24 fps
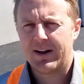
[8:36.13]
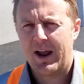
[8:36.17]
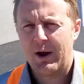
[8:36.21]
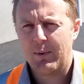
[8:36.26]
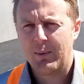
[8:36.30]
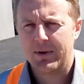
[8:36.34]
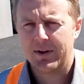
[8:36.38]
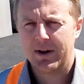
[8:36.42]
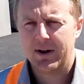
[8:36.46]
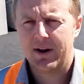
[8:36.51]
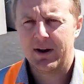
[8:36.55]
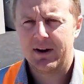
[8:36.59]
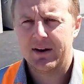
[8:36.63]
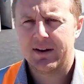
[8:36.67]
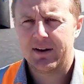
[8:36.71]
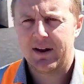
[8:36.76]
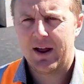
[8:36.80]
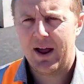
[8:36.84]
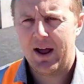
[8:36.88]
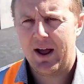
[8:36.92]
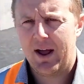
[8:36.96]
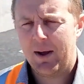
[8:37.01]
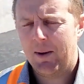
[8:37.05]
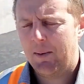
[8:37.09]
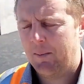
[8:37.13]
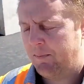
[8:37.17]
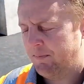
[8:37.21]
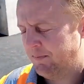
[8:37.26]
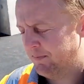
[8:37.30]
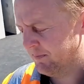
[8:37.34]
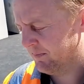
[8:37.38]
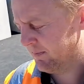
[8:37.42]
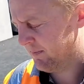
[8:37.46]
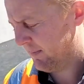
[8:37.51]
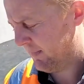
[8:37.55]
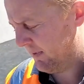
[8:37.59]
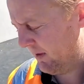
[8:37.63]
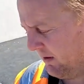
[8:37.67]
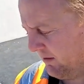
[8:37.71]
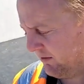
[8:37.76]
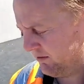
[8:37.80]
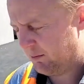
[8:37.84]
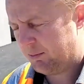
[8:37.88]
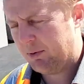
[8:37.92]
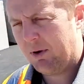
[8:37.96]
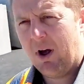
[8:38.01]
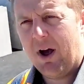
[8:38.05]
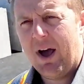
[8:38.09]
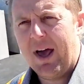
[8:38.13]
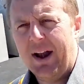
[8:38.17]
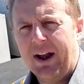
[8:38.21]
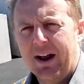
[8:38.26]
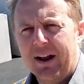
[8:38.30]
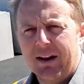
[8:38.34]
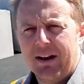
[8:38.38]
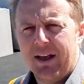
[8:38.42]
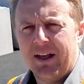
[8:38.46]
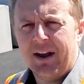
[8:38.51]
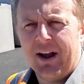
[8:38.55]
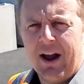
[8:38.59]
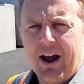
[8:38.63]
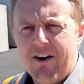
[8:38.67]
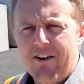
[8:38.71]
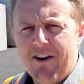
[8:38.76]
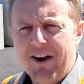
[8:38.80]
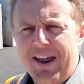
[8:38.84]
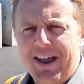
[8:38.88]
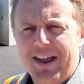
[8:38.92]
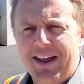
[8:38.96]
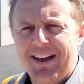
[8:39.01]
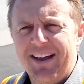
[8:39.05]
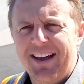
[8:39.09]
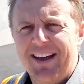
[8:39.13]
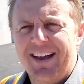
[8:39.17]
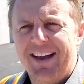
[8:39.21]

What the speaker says: Yeah, we did it, supplied it in a hurry,